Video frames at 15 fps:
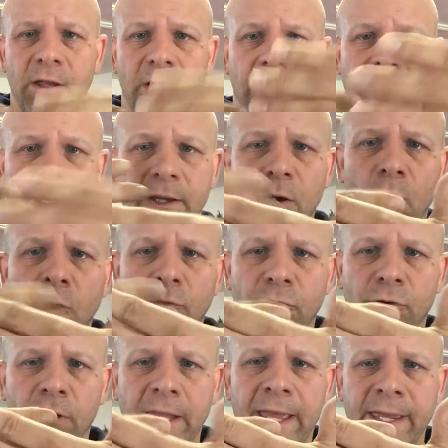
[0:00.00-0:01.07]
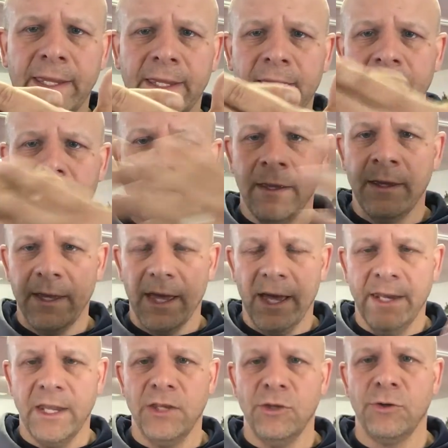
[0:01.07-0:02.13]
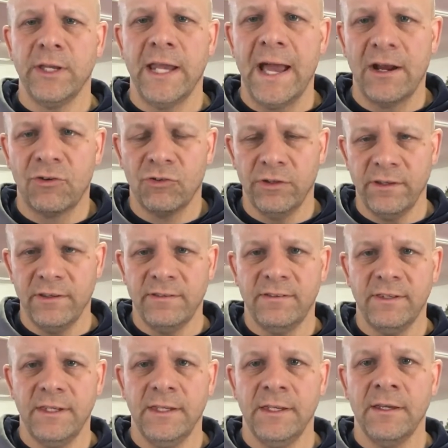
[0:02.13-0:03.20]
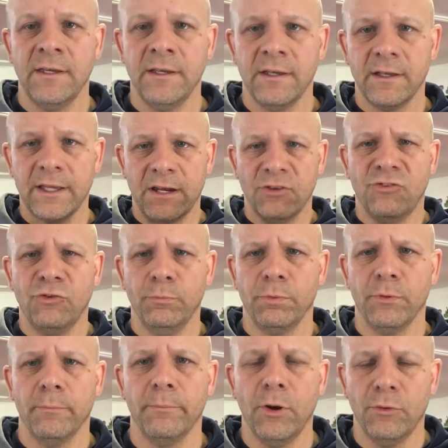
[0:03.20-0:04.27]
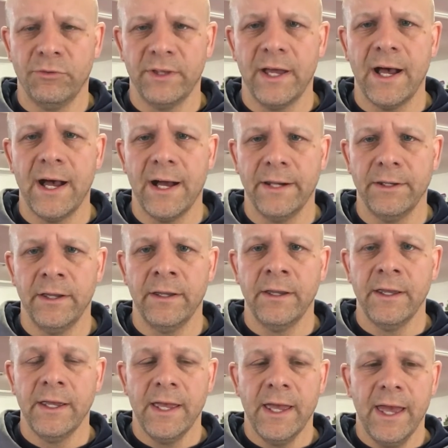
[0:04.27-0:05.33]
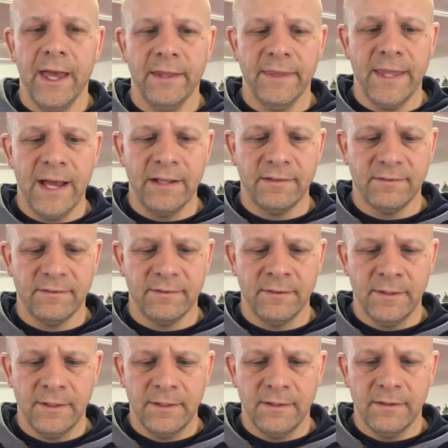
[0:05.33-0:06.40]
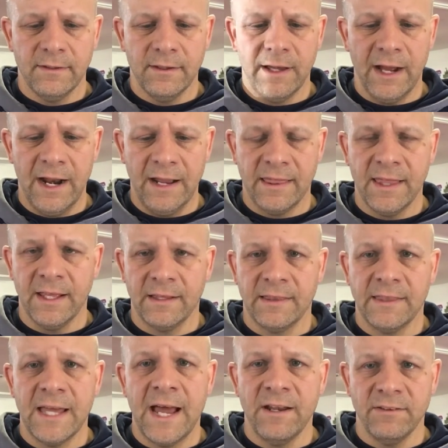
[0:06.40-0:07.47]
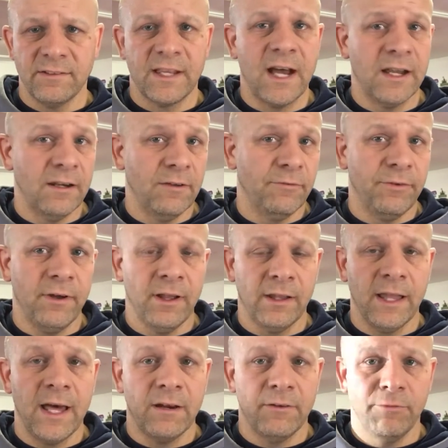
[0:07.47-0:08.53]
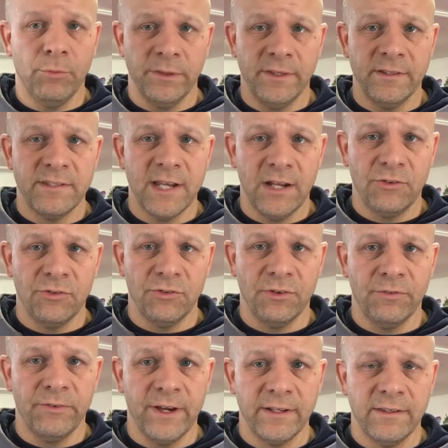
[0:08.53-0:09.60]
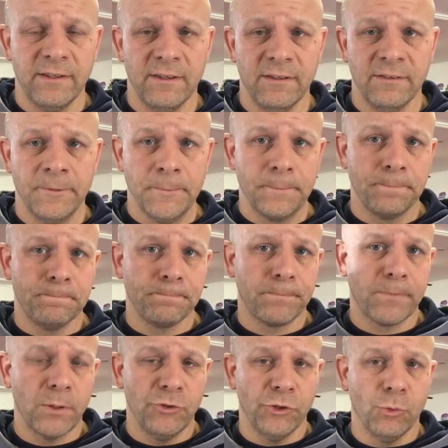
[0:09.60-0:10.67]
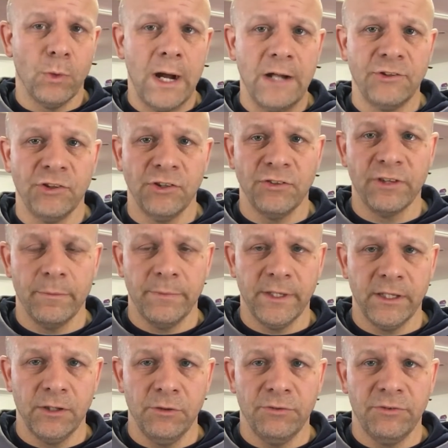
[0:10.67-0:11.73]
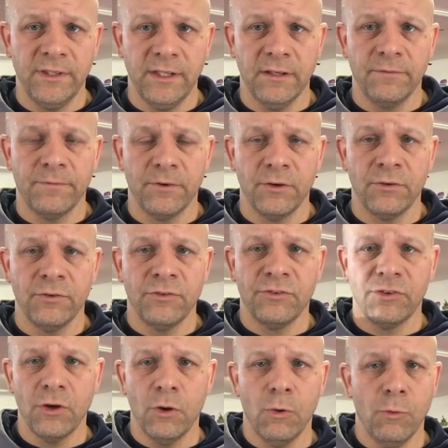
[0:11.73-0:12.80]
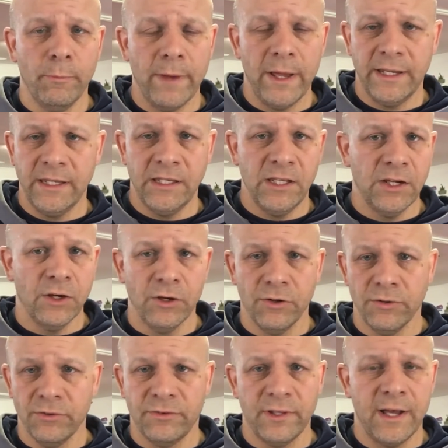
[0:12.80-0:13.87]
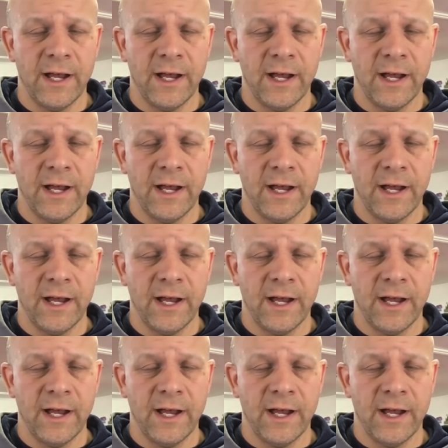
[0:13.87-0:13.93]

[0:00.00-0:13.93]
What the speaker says: like overlaying it, and then you can actually see, kind of superimpose that on it. And I think that is kind of a lot of what the Tetris effect is. When you're watching something and you've seen it for so many years